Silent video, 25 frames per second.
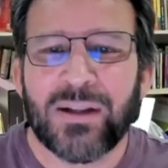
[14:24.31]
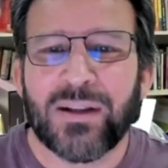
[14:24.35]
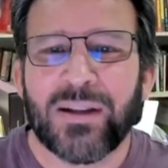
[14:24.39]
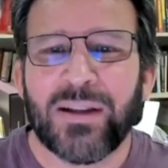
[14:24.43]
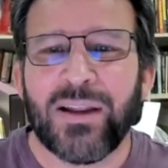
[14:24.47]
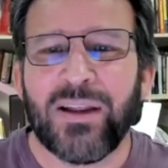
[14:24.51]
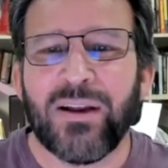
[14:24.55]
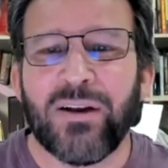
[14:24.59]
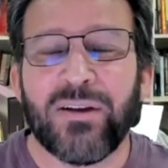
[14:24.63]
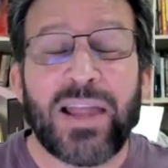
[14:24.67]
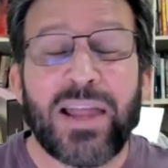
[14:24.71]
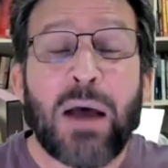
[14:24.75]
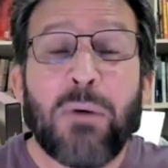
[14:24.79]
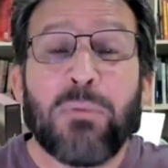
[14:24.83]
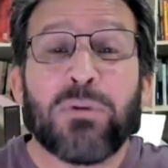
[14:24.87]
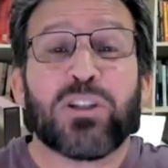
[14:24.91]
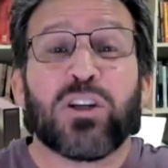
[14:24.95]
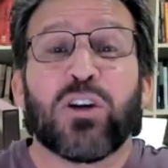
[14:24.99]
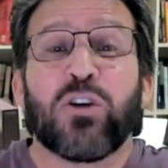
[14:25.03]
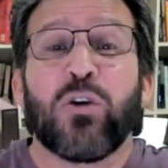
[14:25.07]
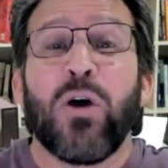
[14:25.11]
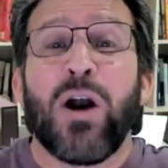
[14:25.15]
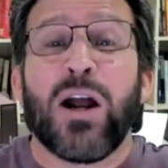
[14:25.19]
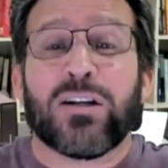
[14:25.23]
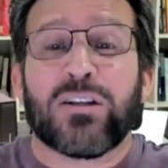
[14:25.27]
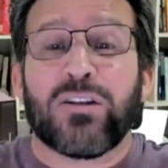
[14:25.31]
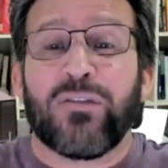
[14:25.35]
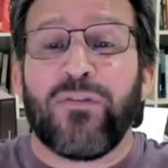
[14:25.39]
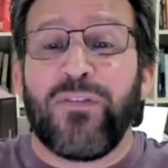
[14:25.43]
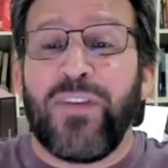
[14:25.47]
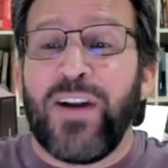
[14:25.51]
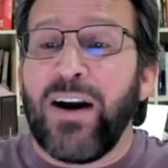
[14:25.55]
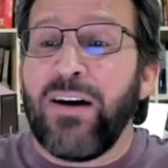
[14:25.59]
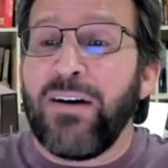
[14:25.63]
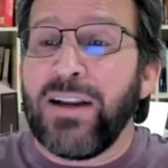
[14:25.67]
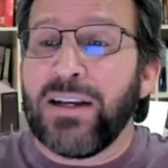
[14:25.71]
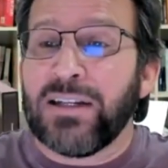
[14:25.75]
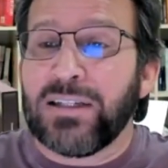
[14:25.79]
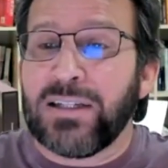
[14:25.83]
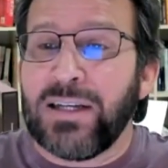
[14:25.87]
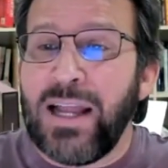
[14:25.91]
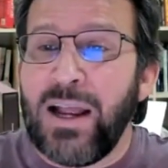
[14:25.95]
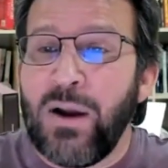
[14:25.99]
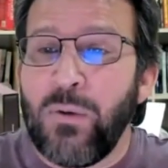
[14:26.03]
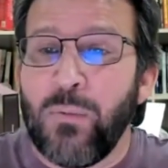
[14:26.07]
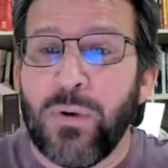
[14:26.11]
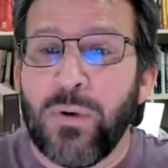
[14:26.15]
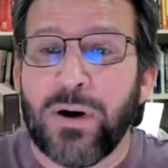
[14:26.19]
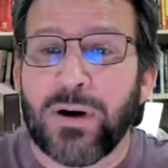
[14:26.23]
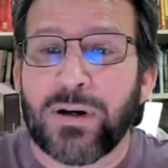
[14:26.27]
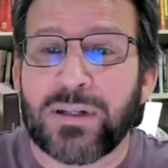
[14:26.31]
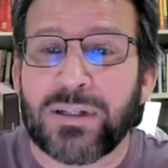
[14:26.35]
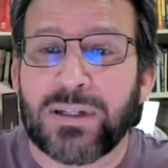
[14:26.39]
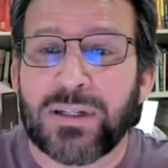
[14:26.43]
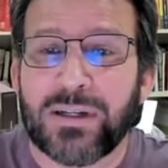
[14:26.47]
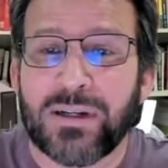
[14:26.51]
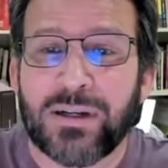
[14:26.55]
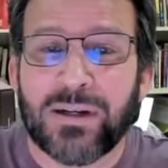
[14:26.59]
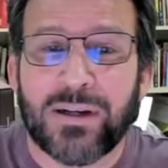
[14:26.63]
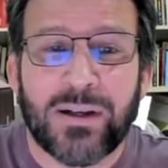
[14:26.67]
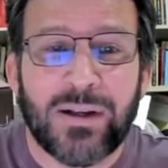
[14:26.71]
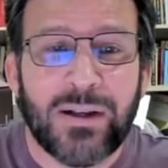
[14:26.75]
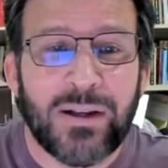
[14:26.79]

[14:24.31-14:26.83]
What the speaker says: That was across various networks.